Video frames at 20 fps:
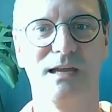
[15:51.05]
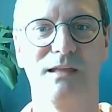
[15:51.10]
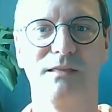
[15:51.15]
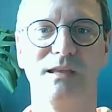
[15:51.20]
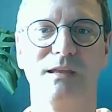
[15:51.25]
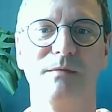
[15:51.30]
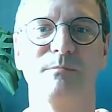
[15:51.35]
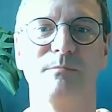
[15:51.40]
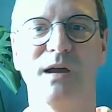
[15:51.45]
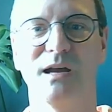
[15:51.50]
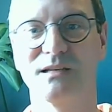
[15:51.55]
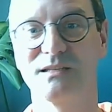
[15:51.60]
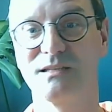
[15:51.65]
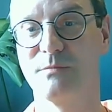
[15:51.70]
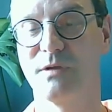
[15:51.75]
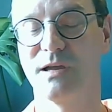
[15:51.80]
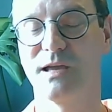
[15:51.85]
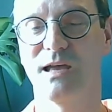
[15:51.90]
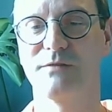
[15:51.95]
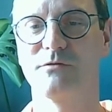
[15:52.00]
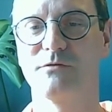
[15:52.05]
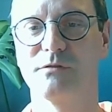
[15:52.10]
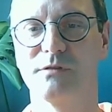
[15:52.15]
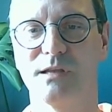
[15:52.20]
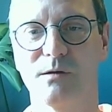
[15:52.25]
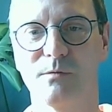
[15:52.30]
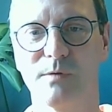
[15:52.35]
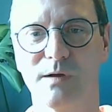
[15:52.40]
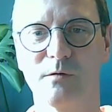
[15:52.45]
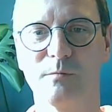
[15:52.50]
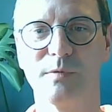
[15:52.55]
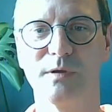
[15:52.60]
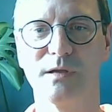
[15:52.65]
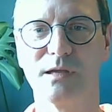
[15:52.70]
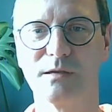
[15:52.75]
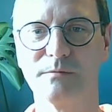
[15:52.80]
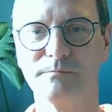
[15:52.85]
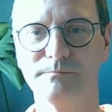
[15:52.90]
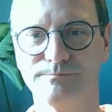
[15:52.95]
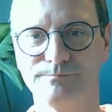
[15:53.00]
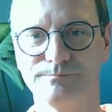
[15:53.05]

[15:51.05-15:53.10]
and the impacts it might have on their well-being.